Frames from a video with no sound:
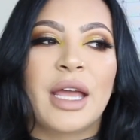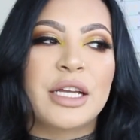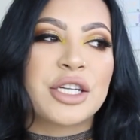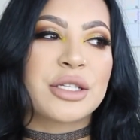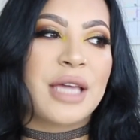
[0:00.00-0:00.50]

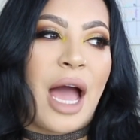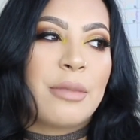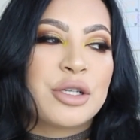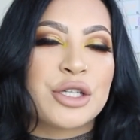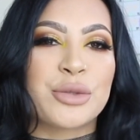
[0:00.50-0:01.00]
It just
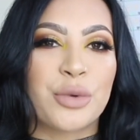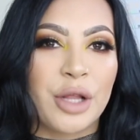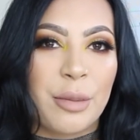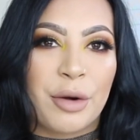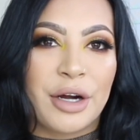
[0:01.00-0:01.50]
captures
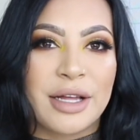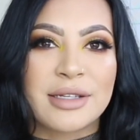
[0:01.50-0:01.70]
really pretty.